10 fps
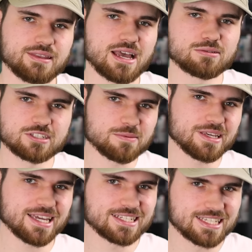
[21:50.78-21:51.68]
Now,
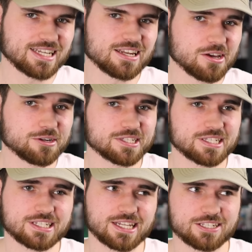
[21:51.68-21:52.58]
something I didn't notice
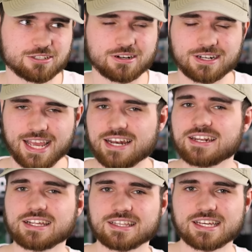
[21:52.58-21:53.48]
until I started editing